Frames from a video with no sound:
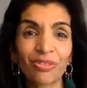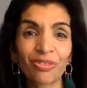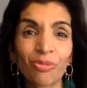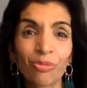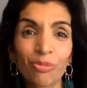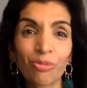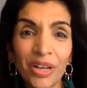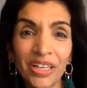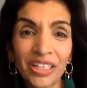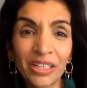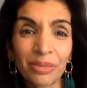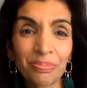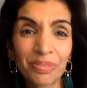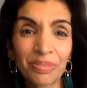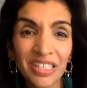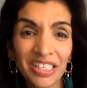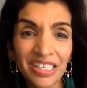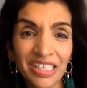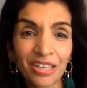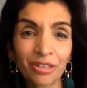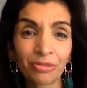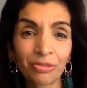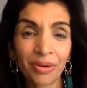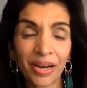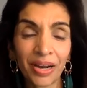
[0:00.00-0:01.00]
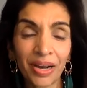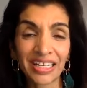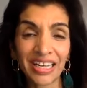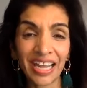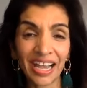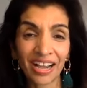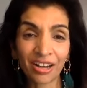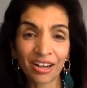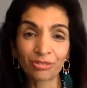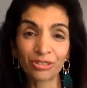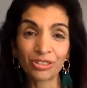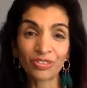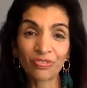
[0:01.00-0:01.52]
Wikipedia right
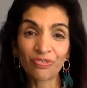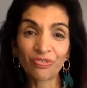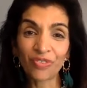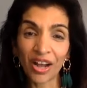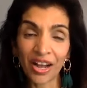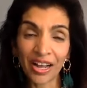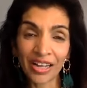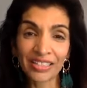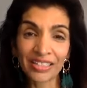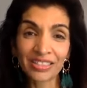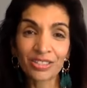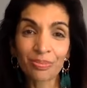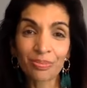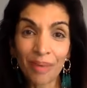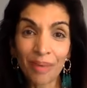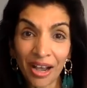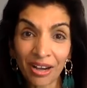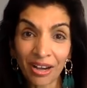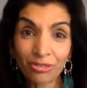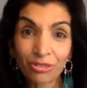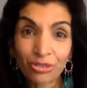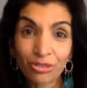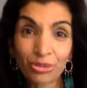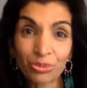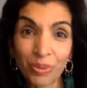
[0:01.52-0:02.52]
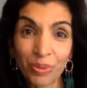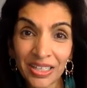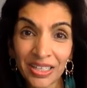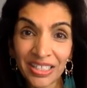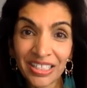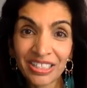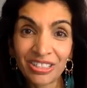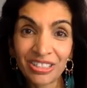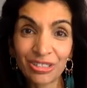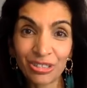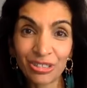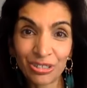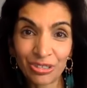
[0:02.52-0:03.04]
now defines about
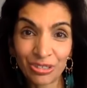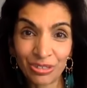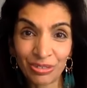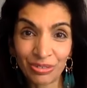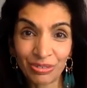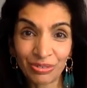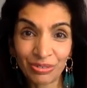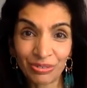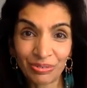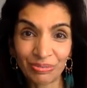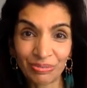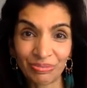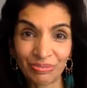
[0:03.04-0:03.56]
22